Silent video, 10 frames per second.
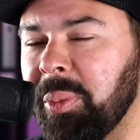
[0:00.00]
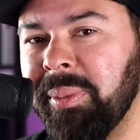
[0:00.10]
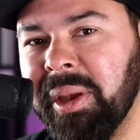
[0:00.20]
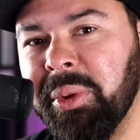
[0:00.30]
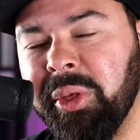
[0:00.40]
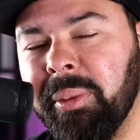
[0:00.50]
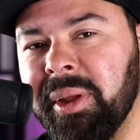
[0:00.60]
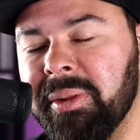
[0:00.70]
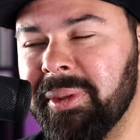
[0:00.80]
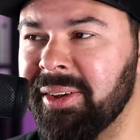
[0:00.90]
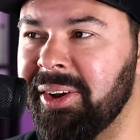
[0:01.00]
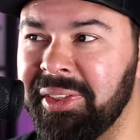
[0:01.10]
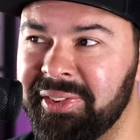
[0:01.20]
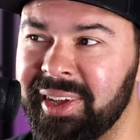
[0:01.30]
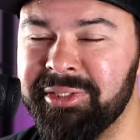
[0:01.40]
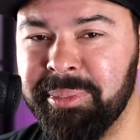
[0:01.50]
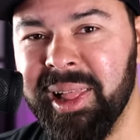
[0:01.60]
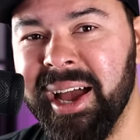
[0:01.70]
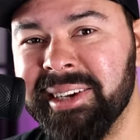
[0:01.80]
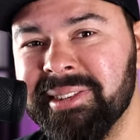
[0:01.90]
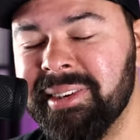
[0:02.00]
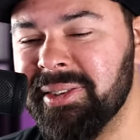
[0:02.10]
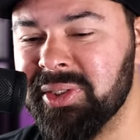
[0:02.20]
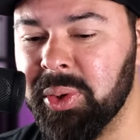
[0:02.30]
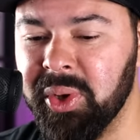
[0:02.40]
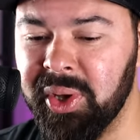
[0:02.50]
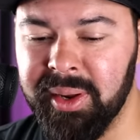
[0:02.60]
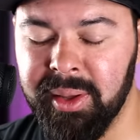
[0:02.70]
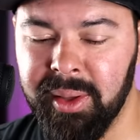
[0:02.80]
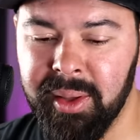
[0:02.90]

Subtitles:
We meet with him like, oh, this guy's a blast. So good.